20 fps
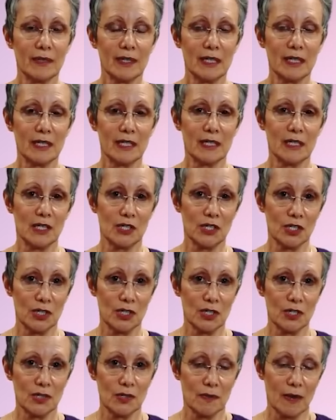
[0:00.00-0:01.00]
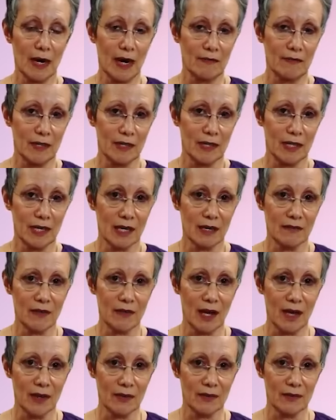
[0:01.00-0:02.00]
in addition to everything I've
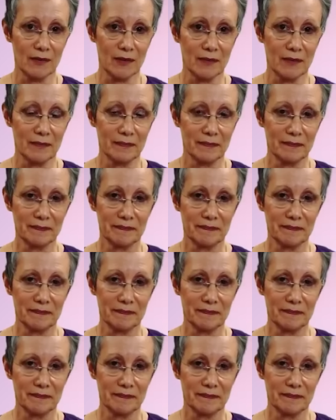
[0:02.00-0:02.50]
gone through.